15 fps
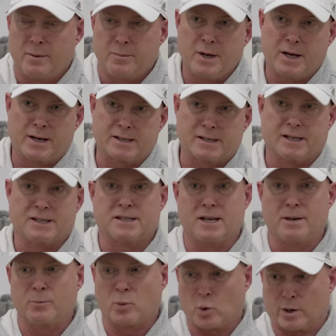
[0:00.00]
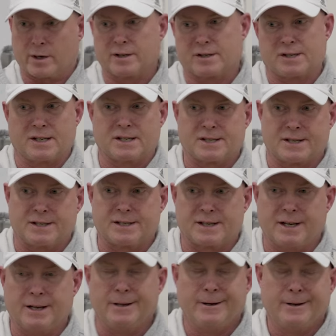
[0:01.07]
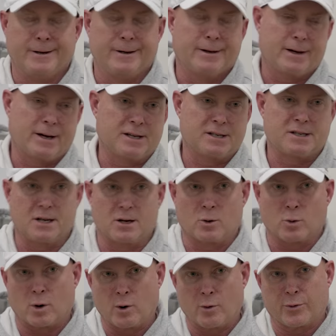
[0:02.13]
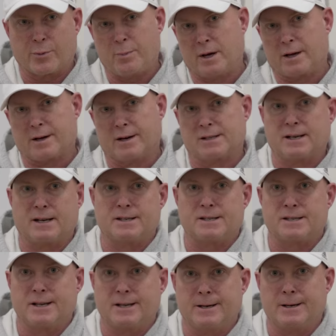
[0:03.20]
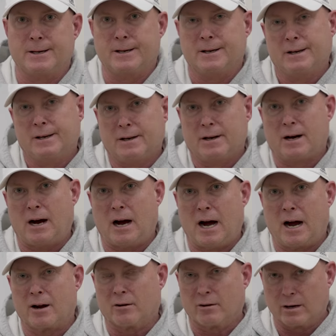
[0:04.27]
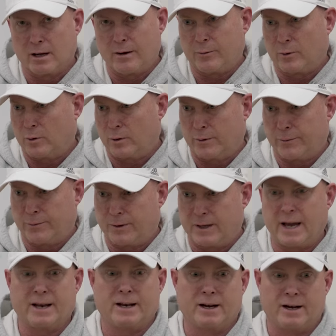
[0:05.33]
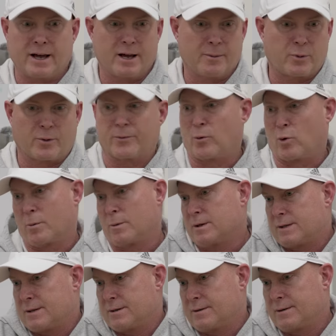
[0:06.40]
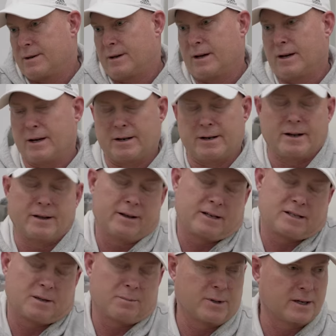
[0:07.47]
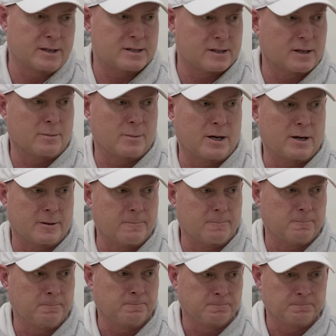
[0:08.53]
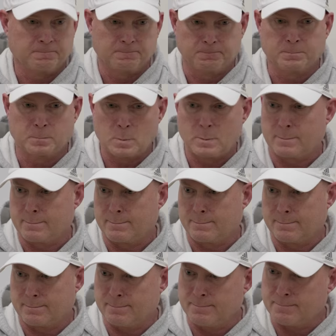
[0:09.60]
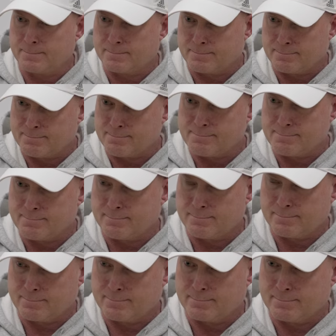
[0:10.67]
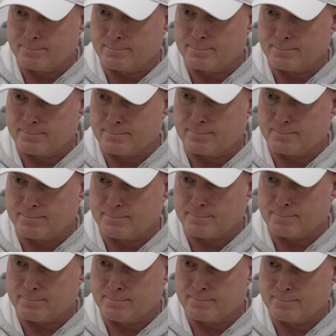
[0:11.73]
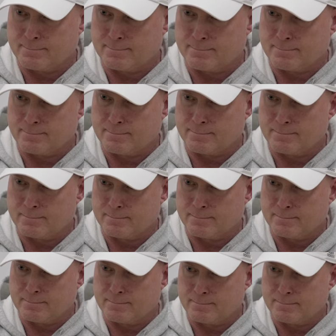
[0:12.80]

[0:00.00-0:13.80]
because I see more consistency. I see growth because I see a higher level of day to day performance. And that's the biggest thing about it. Jay, I don't know if this is a thing or where we're at with this. Are you guys using helmet communication?